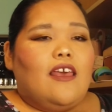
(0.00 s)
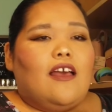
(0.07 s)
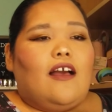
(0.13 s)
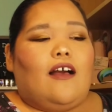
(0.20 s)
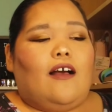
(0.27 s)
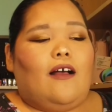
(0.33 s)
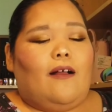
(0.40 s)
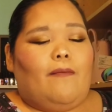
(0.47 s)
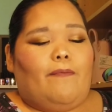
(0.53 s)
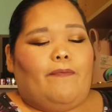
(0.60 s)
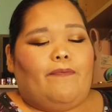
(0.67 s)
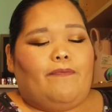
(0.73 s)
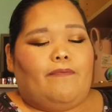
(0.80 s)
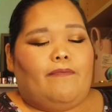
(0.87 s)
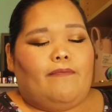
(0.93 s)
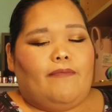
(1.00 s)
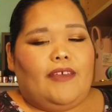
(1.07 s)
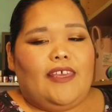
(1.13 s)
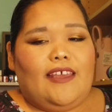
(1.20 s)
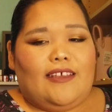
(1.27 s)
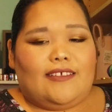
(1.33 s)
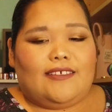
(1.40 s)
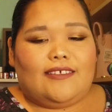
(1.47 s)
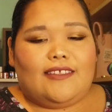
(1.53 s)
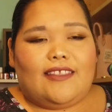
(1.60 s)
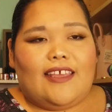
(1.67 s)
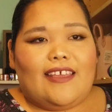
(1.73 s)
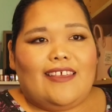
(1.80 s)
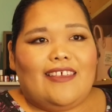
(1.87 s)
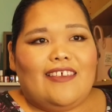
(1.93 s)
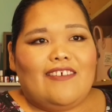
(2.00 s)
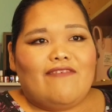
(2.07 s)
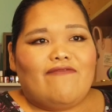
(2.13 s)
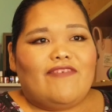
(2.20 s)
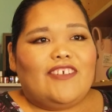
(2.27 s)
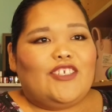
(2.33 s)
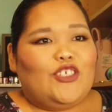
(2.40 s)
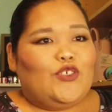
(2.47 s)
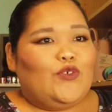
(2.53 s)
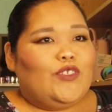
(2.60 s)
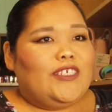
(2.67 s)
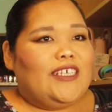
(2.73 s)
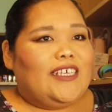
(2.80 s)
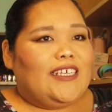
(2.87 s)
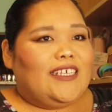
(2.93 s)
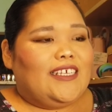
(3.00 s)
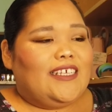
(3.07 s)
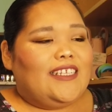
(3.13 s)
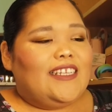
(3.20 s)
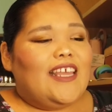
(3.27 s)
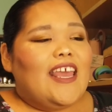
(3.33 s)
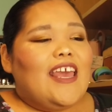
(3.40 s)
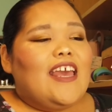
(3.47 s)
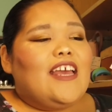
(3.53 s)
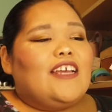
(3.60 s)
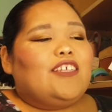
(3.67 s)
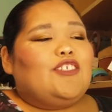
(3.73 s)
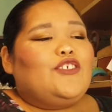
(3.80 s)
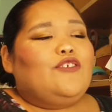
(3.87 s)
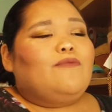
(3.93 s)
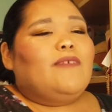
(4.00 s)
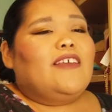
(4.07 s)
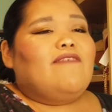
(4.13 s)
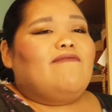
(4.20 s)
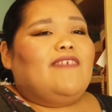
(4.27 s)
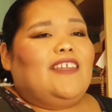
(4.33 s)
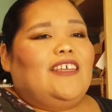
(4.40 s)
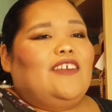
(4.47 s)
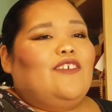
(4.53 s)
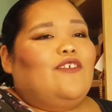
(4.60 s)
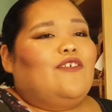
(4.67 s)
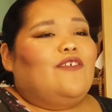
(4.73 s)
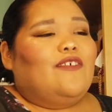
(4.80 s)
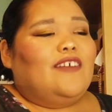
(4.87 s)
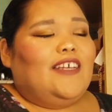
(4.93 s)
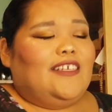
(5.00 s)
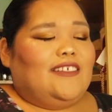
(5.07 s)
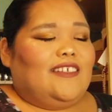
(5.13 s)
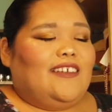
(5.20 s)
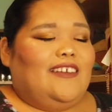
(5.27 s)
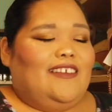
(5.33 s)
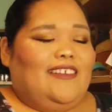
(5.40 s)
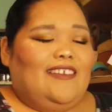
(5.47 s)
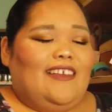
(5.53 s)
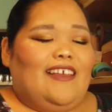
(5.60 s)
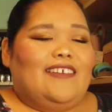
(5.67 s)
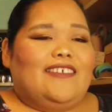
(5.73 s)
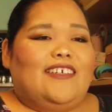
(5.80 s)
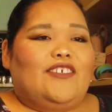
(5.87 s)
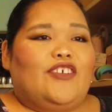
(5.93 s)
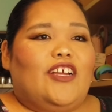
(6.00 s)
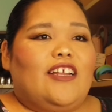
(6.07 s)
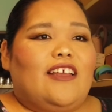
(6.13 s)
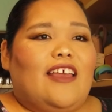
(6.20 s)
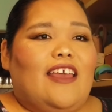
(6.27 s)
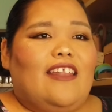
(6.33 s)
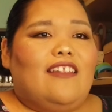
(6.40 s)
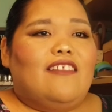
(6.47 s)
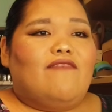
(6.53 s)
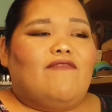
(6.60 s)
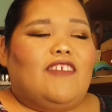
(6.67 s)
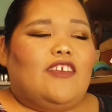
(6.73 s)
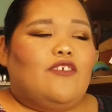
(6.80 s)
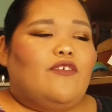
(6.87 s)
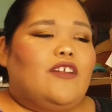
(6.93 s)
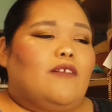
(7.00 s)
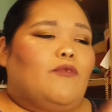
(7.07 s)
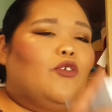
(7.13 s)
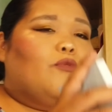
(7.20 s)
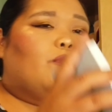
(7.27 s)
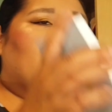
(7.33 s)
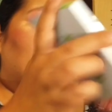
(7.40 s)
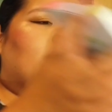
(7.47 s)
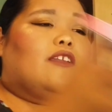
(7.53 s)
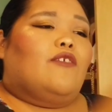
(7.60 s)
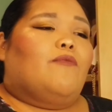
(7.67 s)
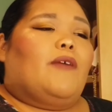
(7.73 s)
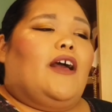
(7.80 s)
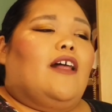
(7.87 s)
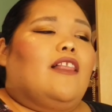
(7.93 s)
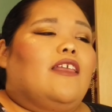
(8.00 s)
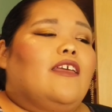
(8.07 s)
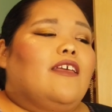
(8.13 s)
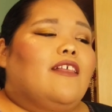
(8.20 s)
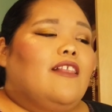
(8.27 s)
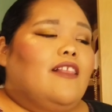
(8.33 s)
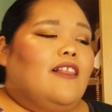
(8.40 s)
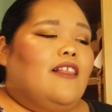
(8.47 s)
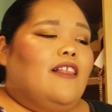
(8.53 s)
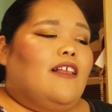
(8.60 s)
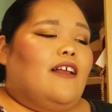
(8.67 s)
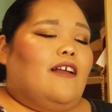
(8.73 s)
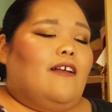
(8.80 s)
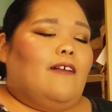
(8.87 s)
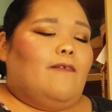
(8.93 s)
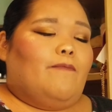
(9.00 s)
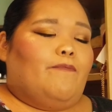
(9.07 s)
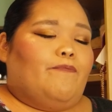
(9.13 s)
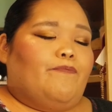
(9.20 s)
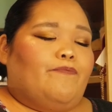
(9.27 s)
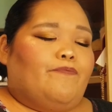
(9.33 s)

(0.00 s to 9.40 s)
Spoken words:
But yes, thank you for tuning in to my video as I try to end the video and I'm opening a new palette.